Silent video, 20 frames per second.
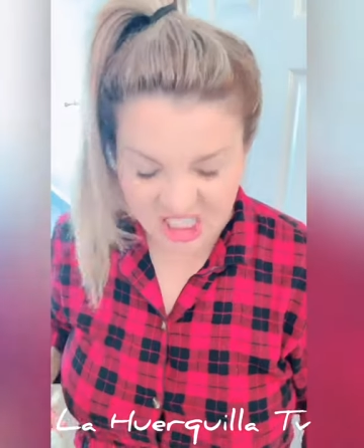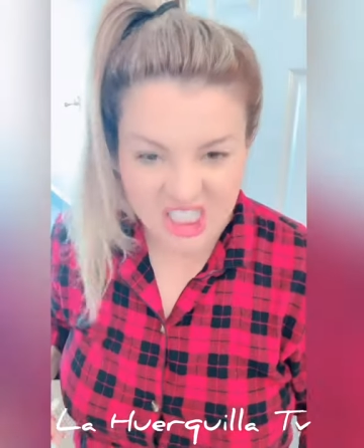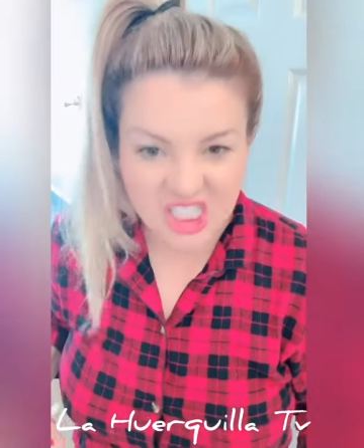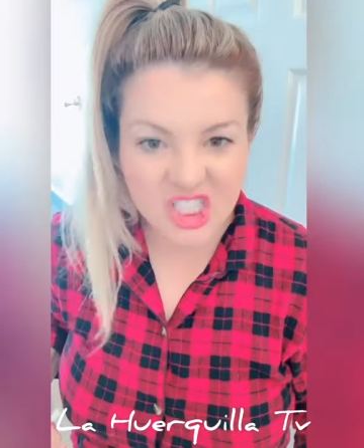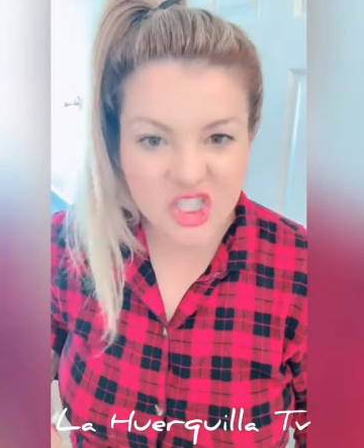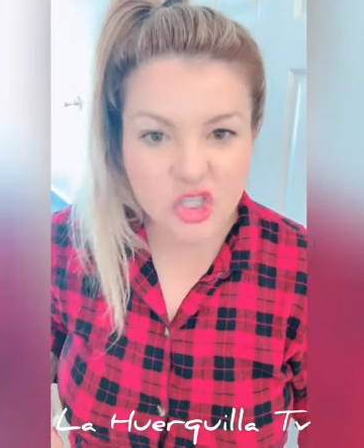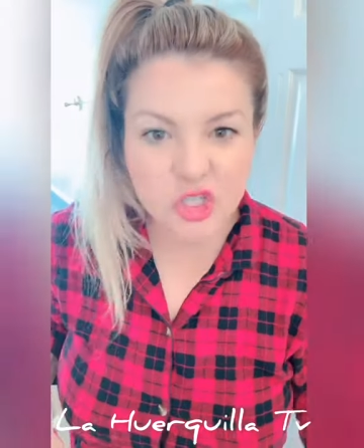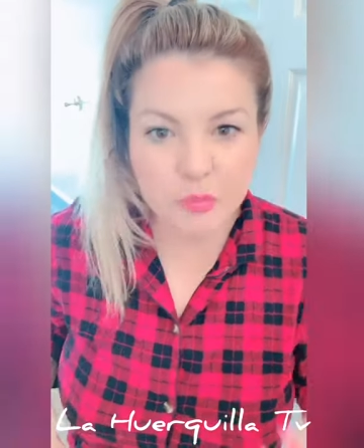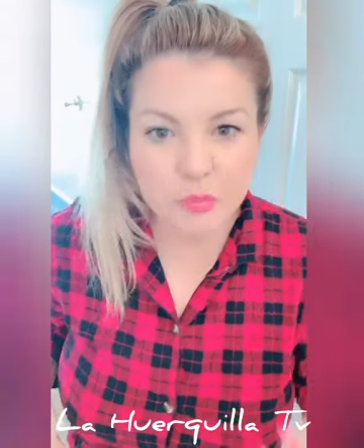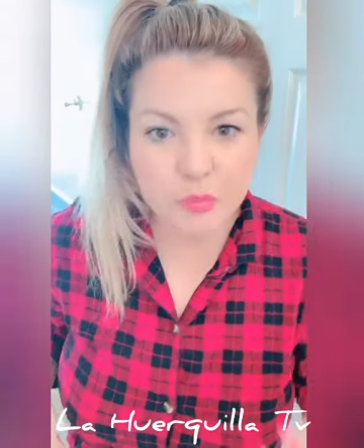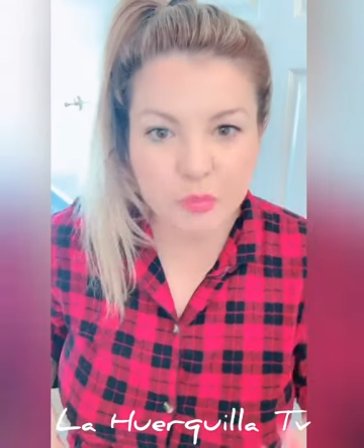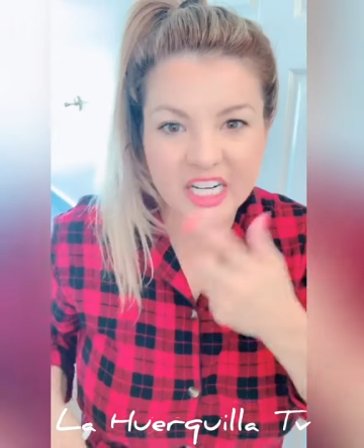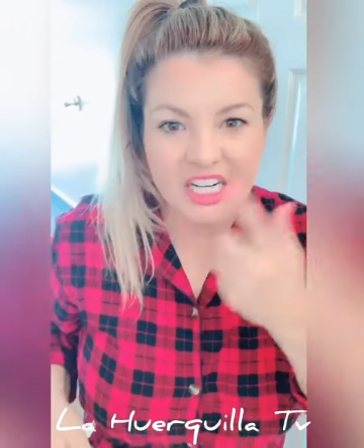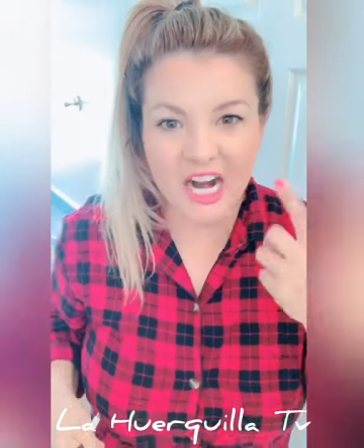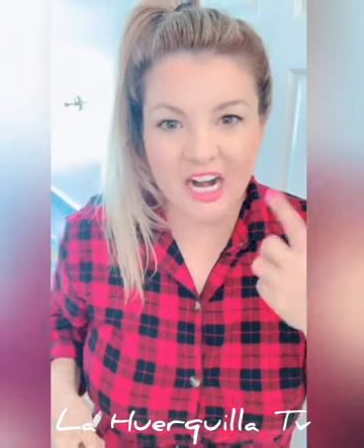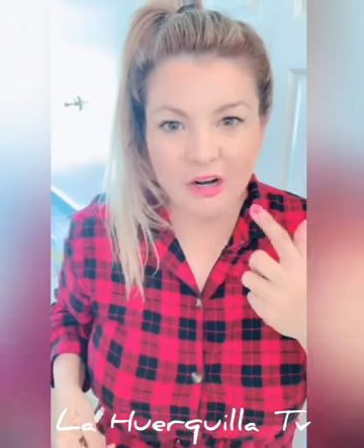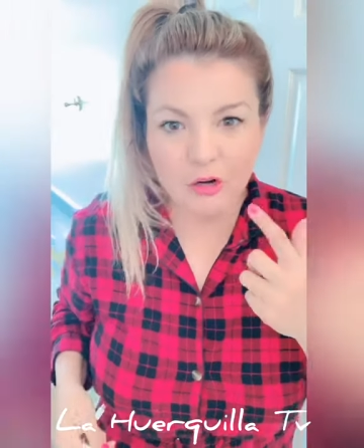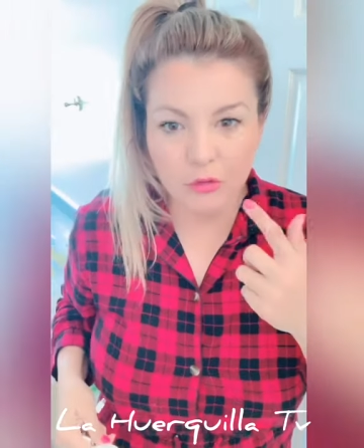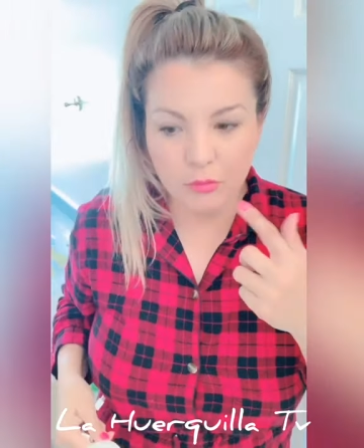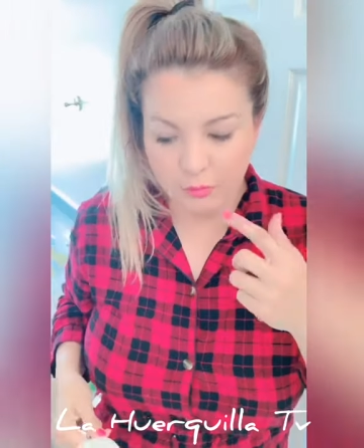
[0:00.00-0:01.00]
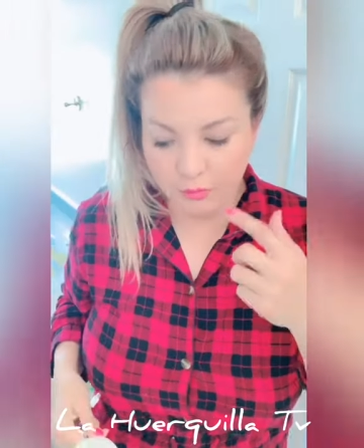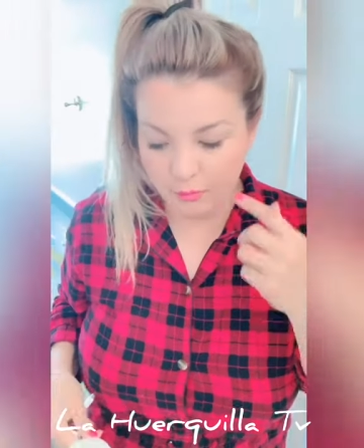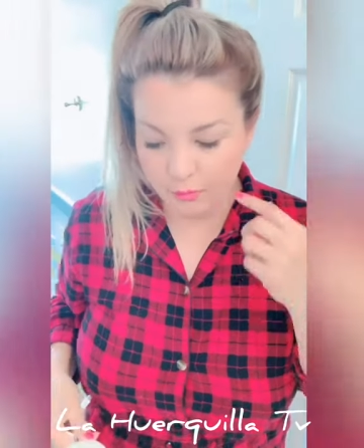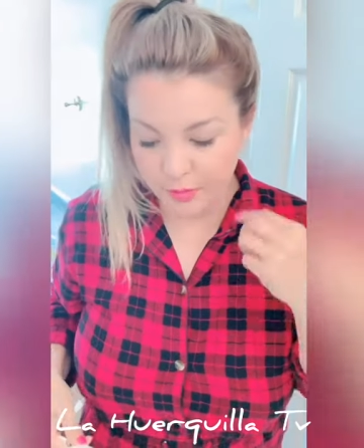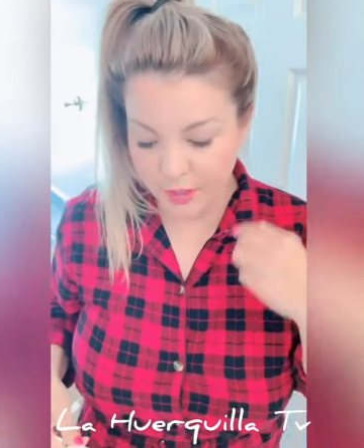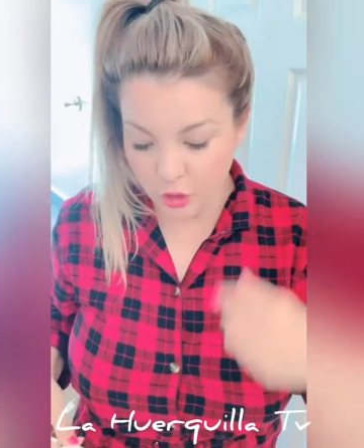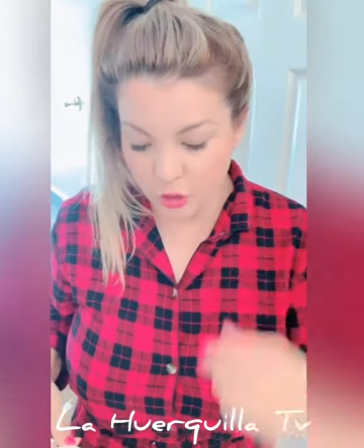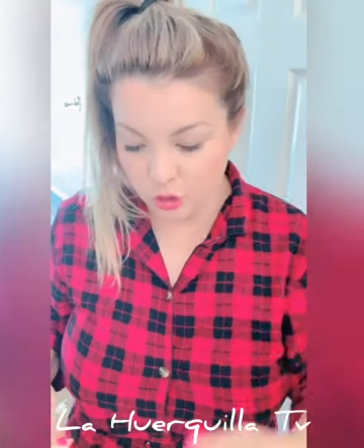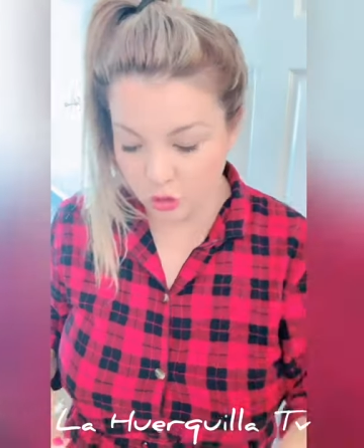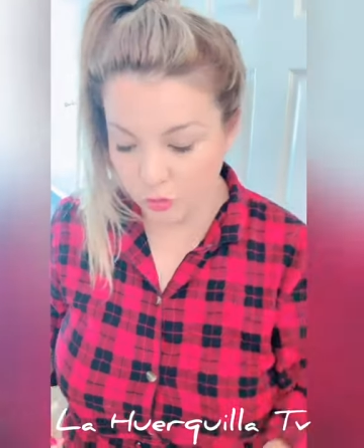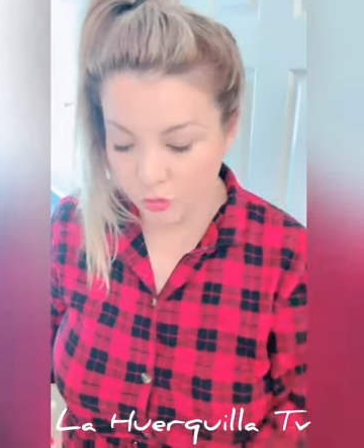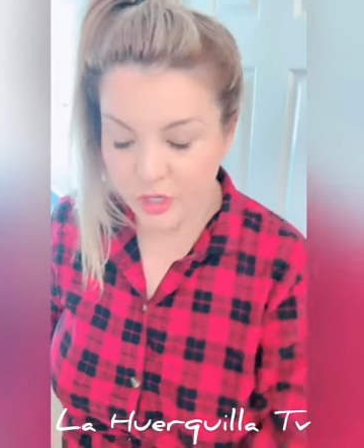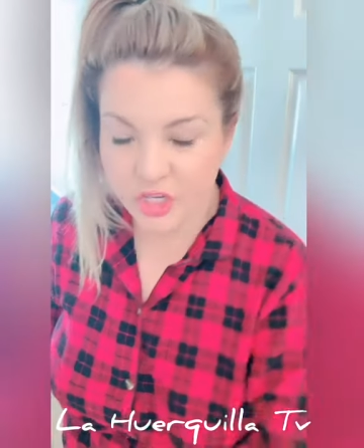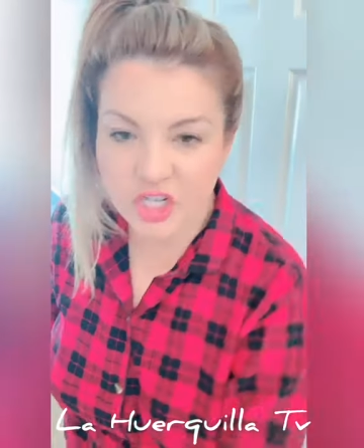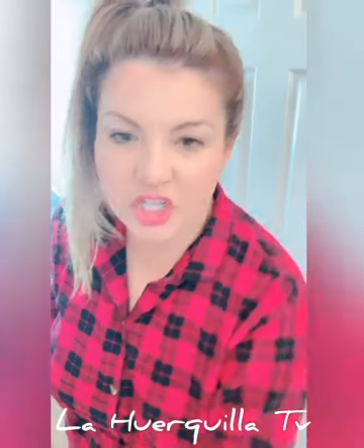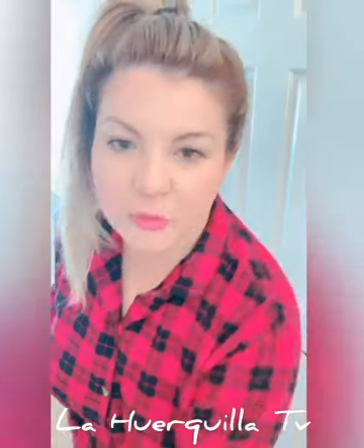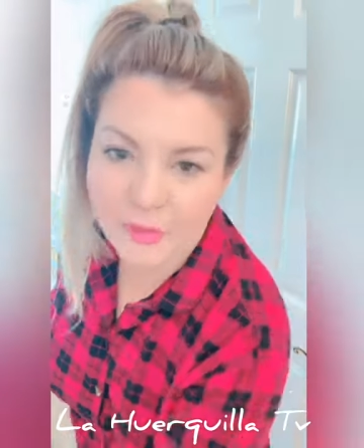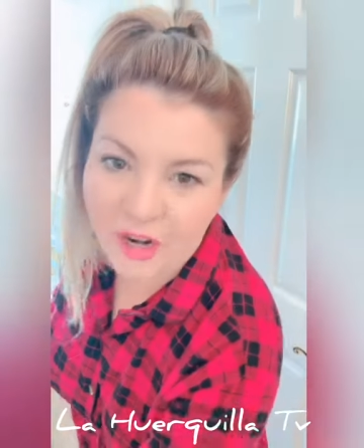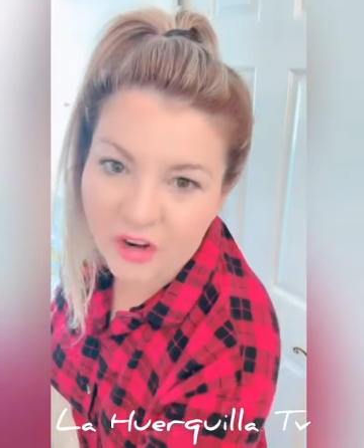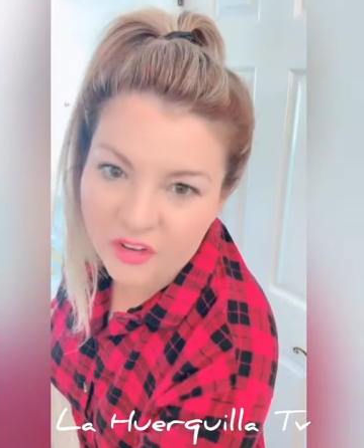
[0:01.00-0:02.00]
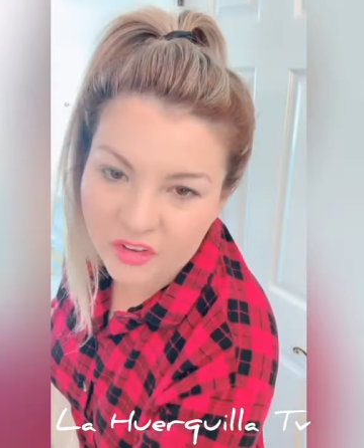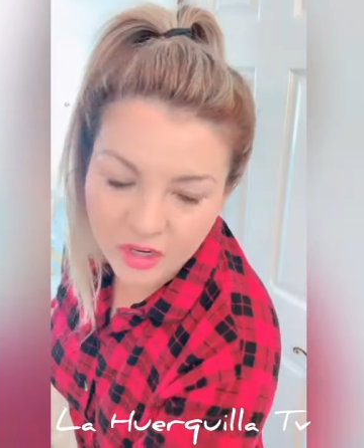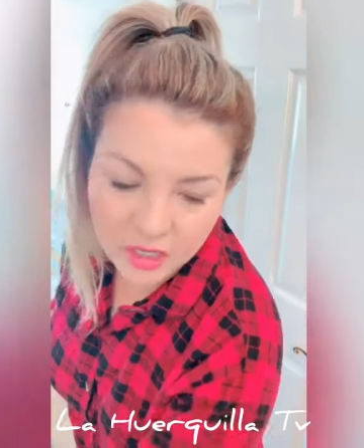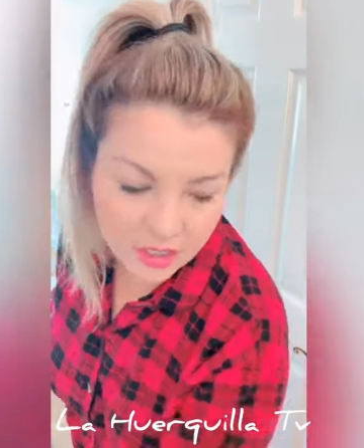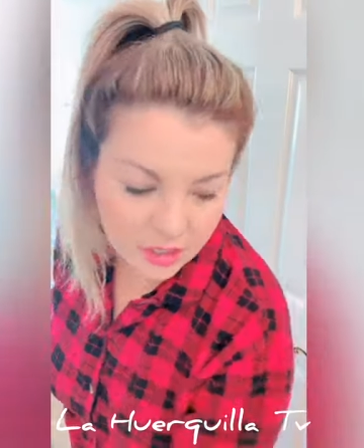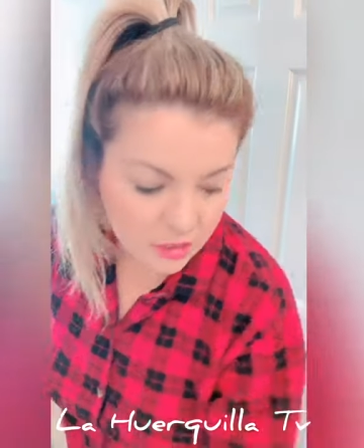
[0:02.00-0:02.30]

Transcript: you spit it out, but you don't rinse your mouth.